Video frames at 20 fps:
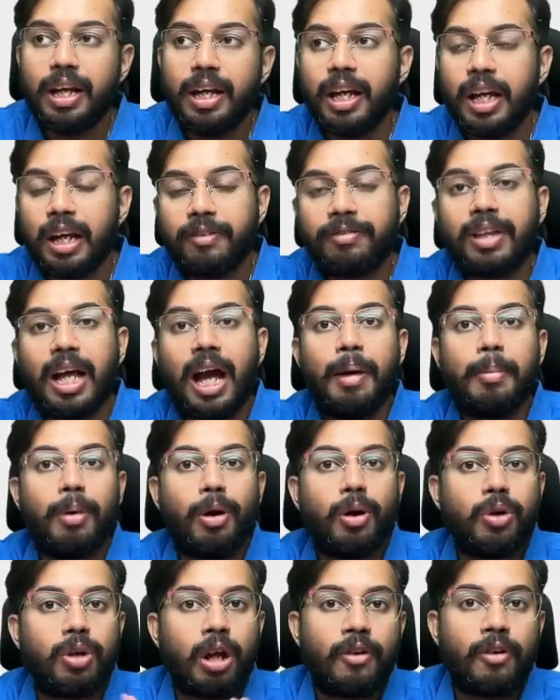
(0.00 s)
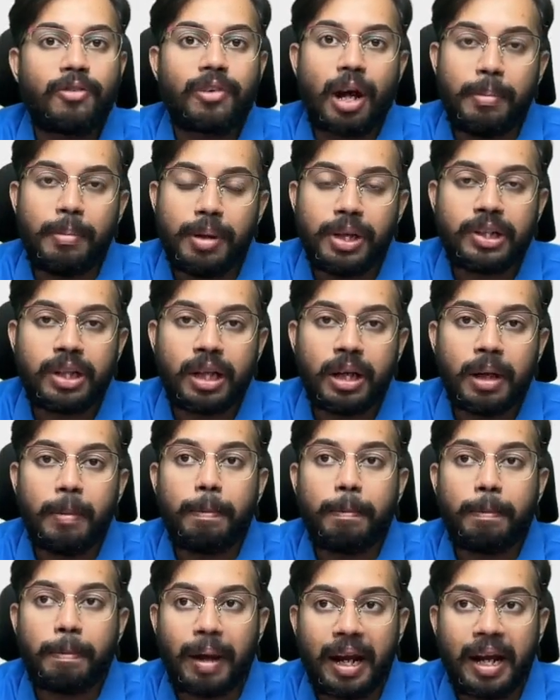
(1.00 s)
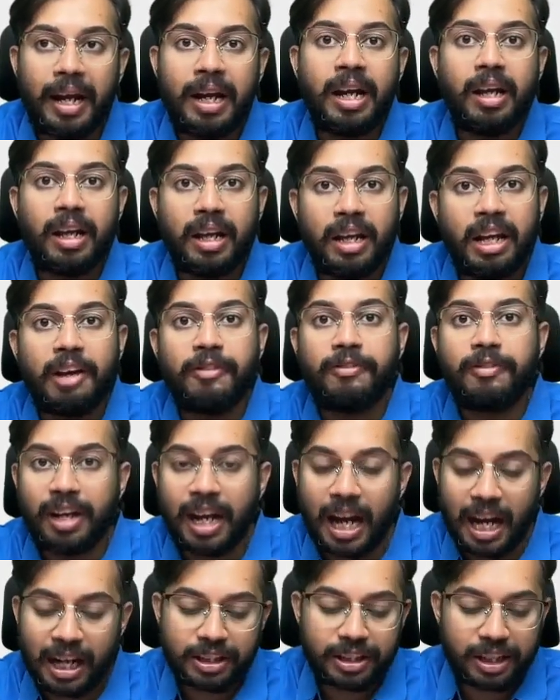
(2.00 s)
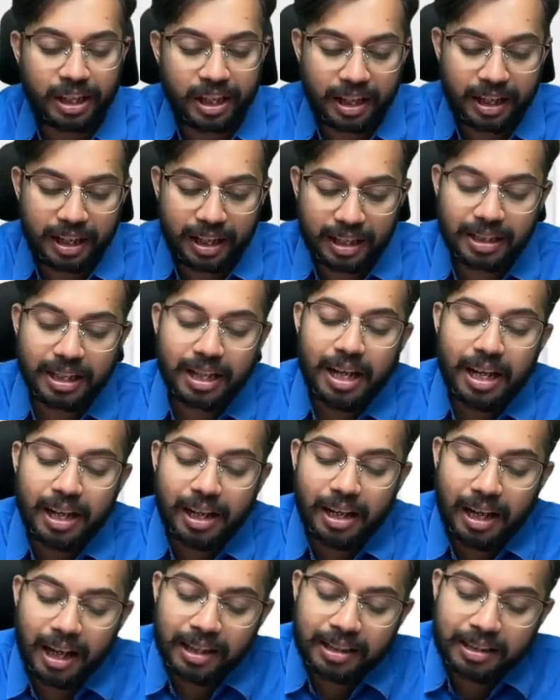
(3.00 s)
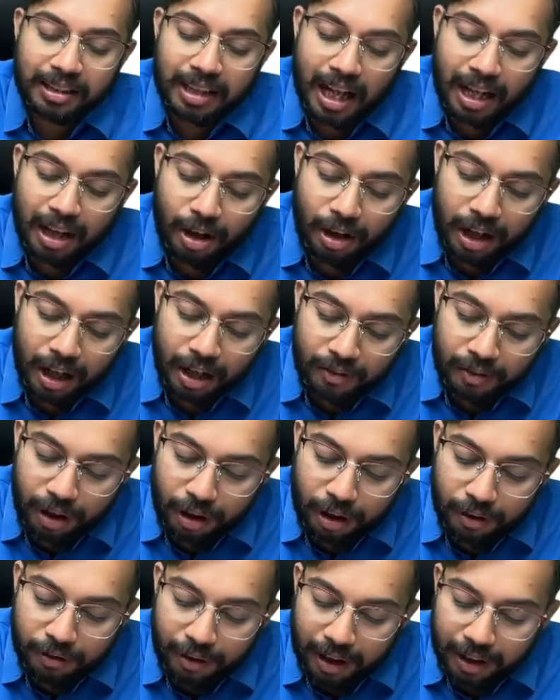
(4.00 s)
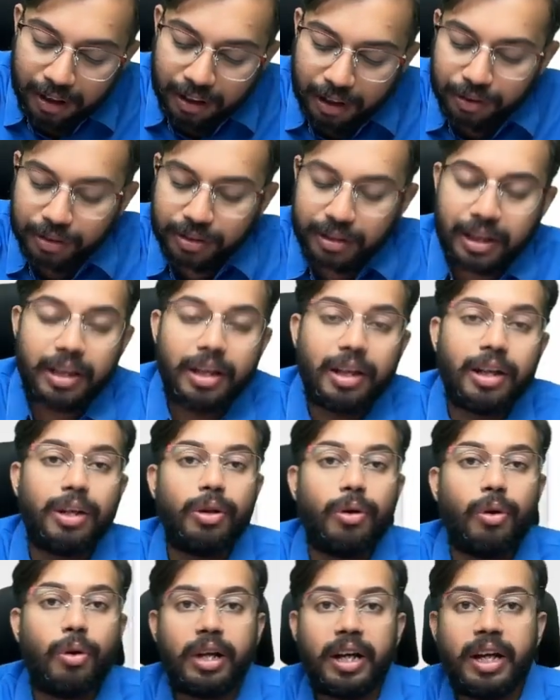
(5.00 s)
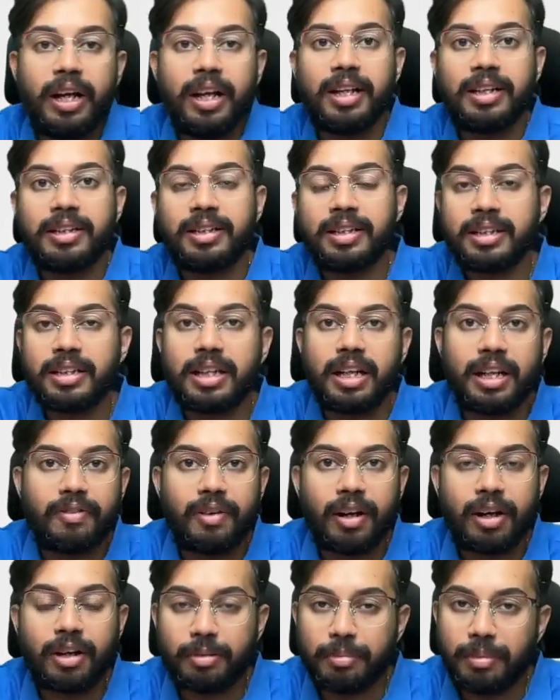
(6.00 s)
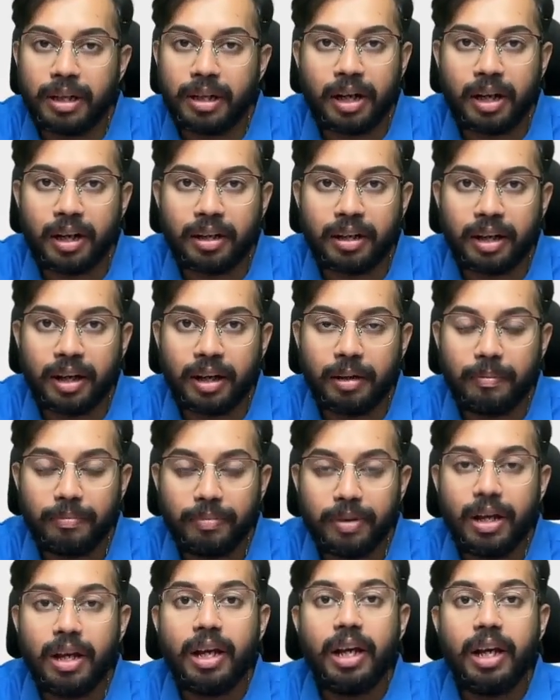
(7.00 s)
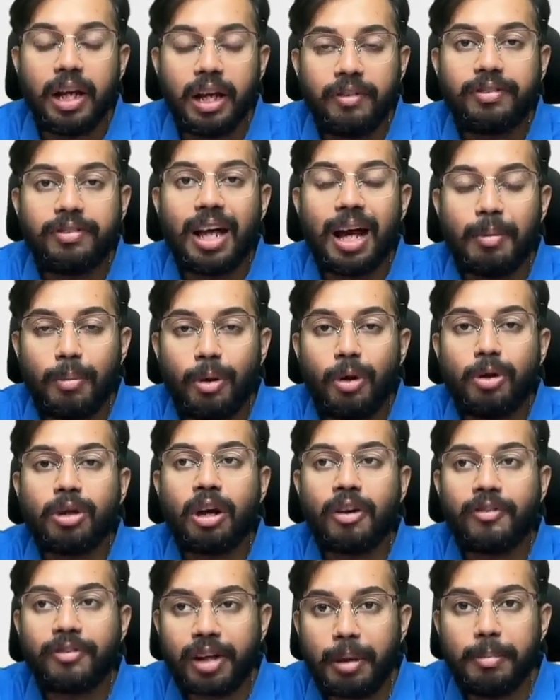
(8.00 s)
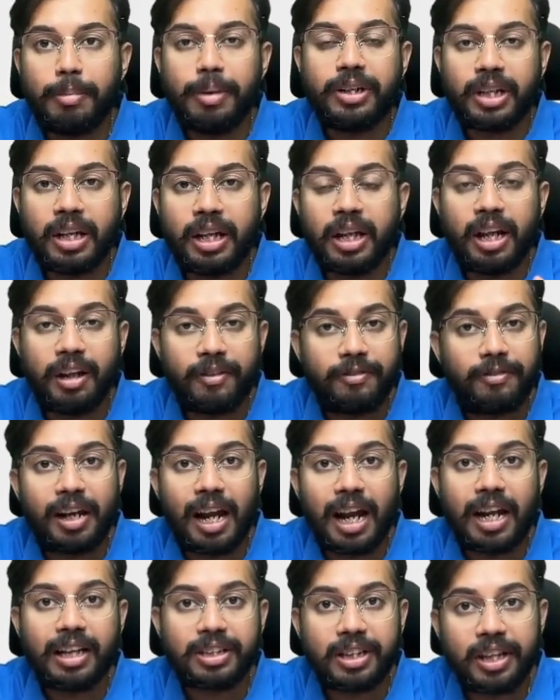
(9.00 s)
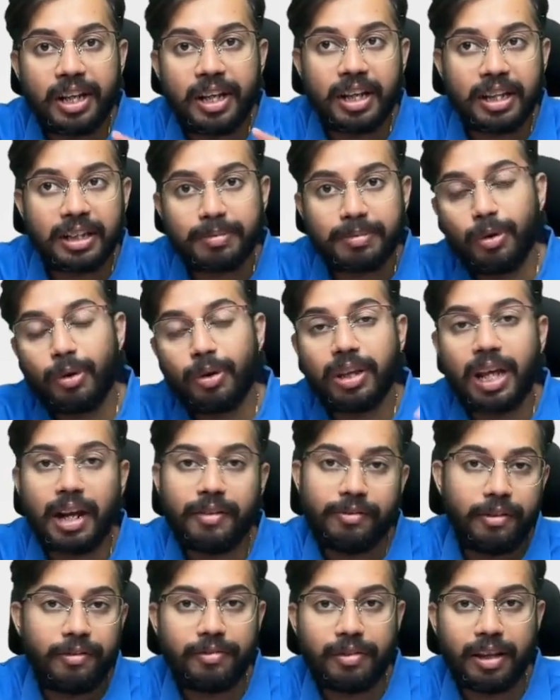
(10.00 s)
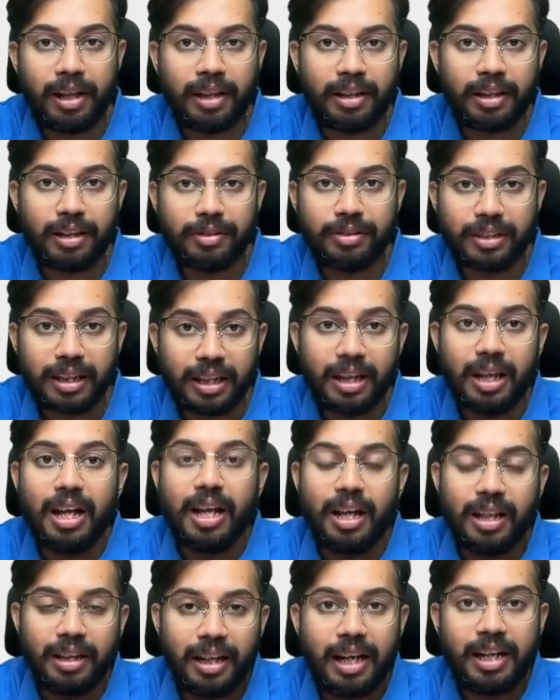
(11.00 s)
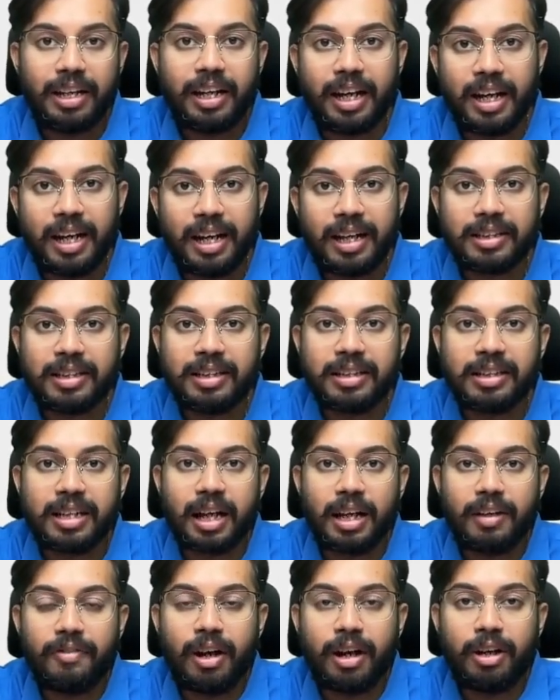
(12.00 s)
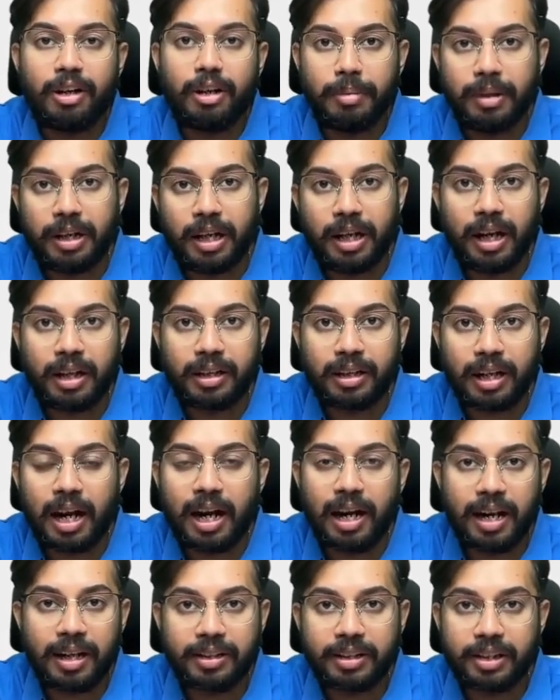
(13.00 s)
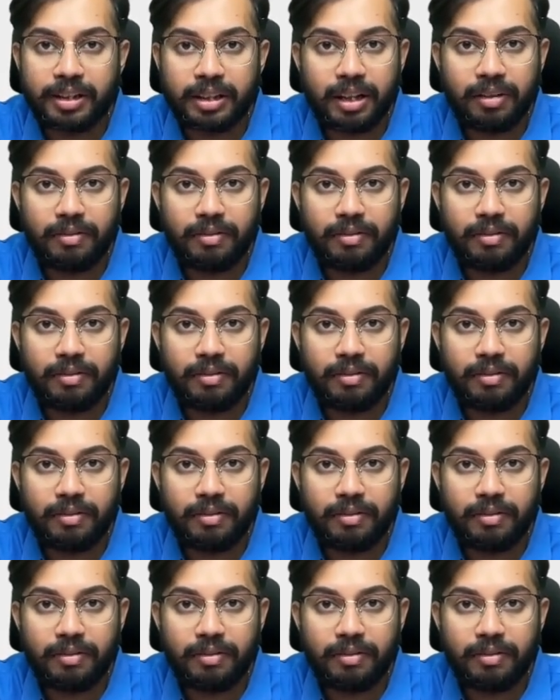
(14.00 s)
If the amount of commission paid in a financial year is less than or equal to 5000, no TDS is required to be deducted. If the amount of commission in a financial year is more than 15,000, then TDS is required to be deducted under section